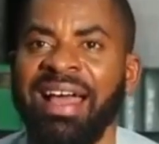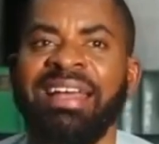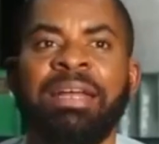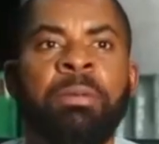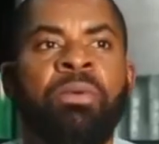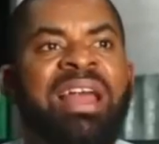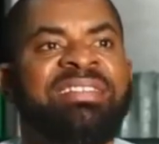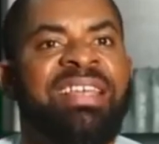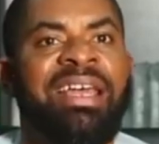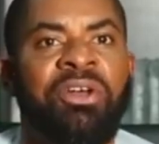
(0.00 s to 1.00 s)
And the people are
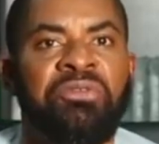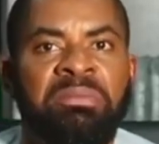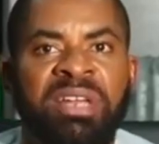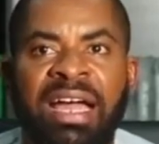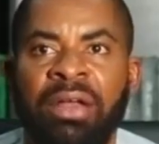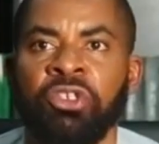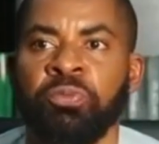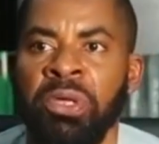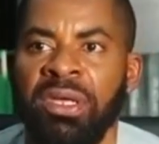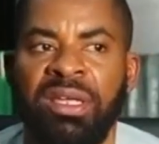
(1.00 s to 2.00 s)
scared of him. They cannot
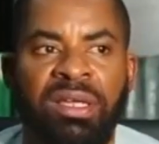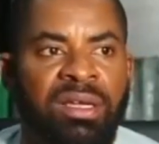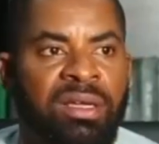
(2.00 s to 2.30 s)
speak.